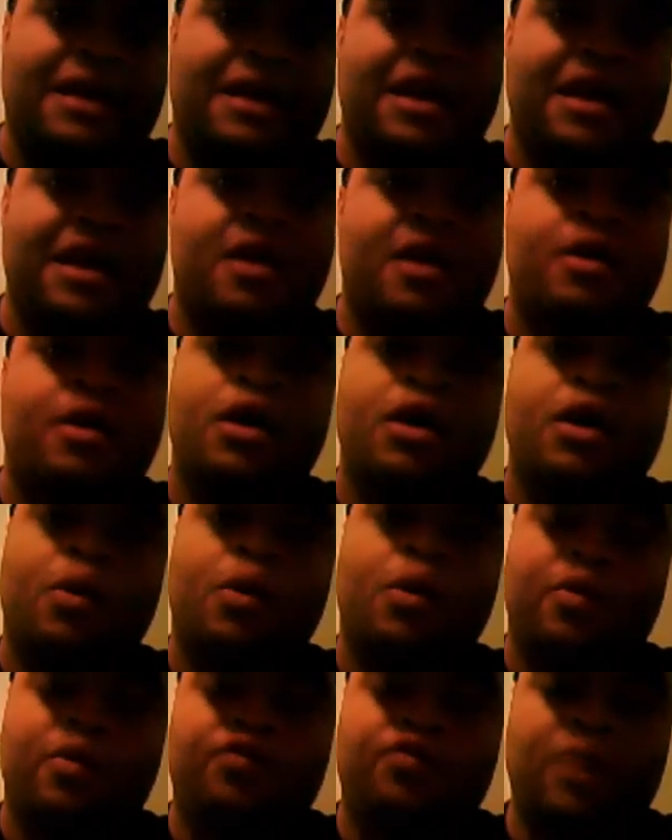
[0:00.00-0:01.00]
there
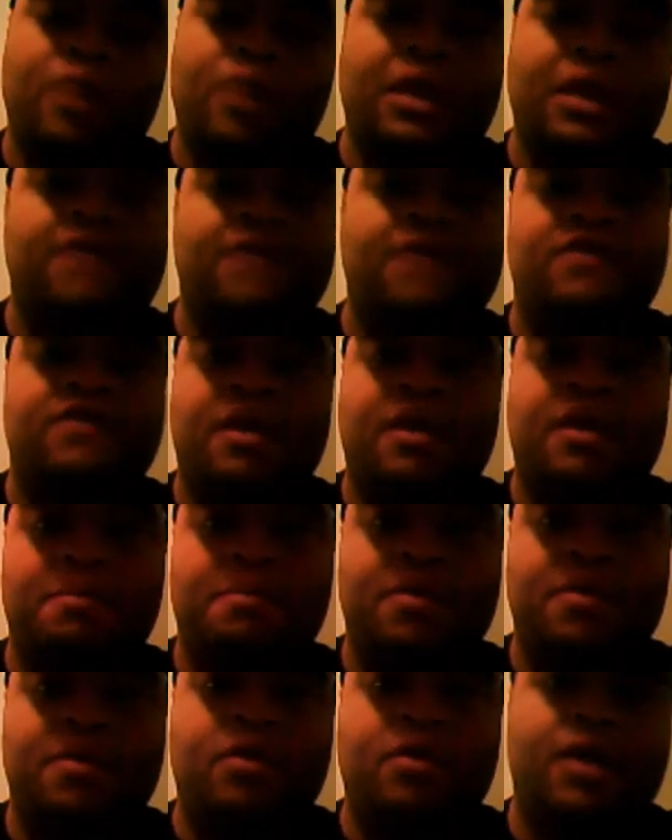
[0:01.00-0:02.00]
was really to
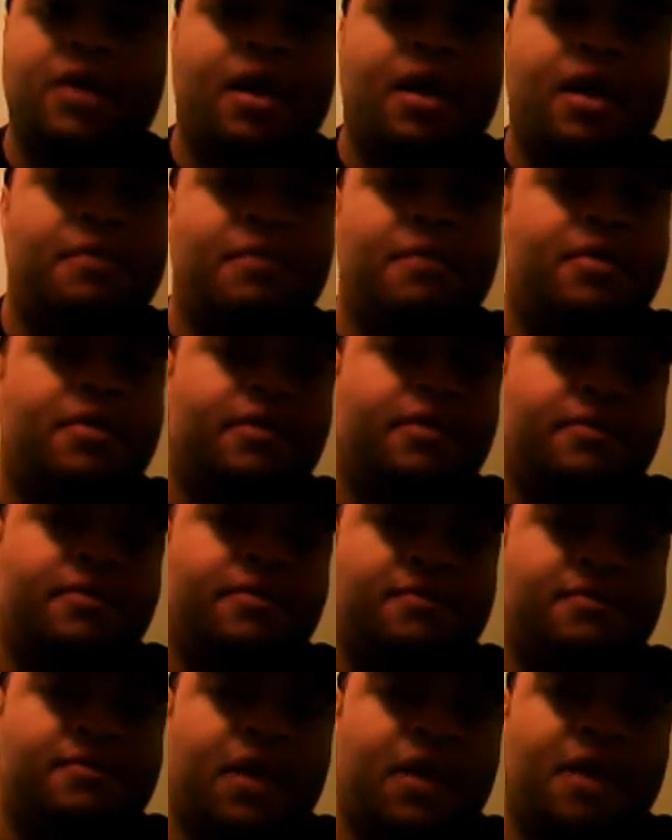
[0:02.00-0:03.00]
build up
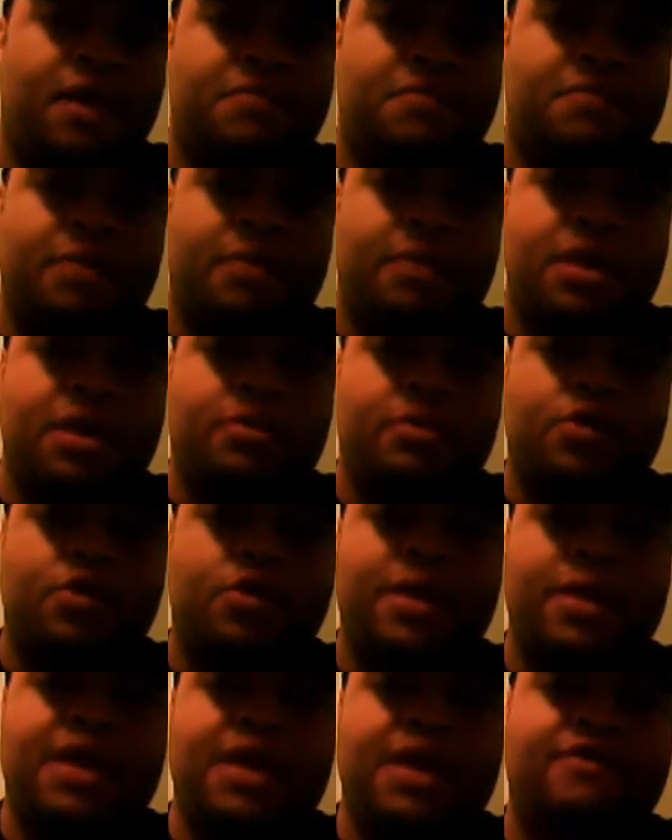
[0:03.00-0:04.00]

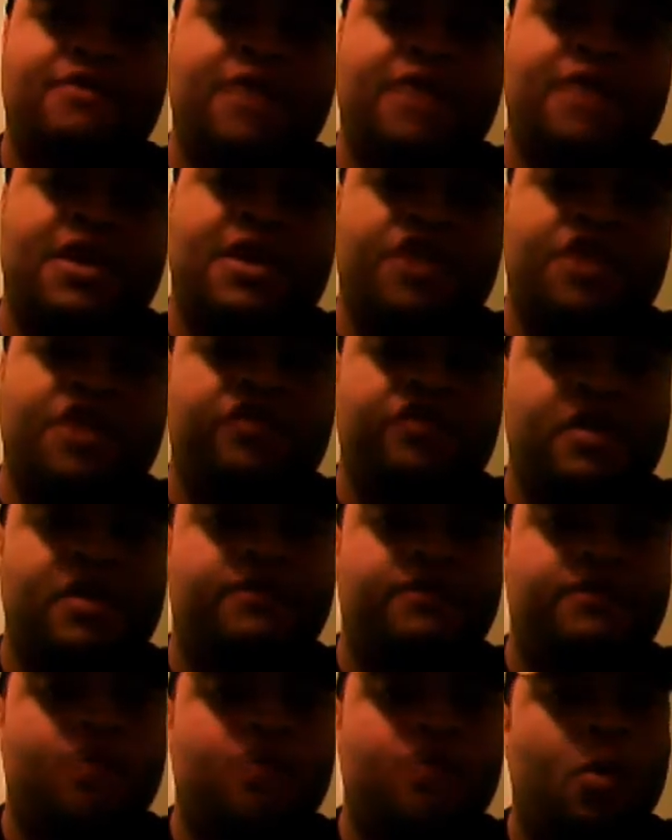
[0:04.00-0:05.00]
WWE's initiative
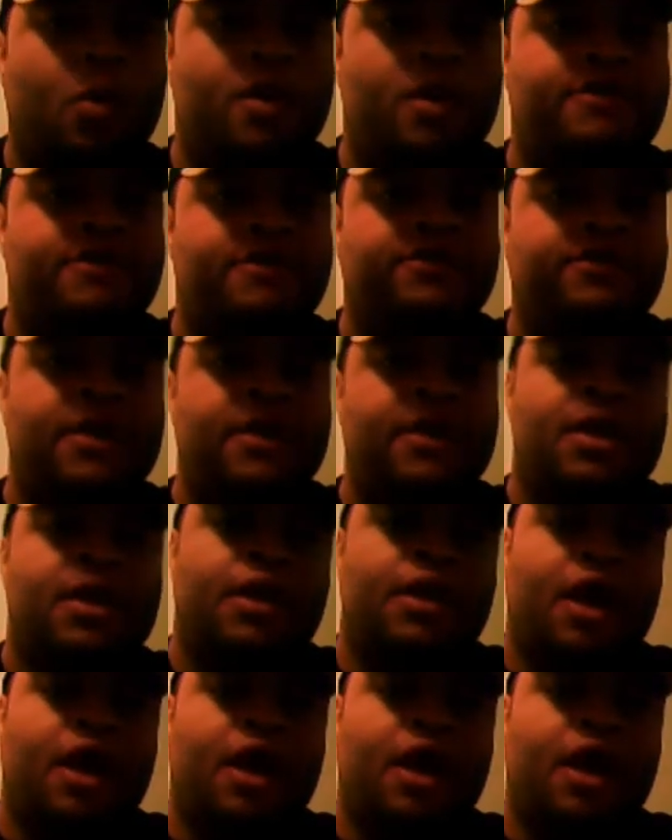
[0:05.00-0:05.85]
towards a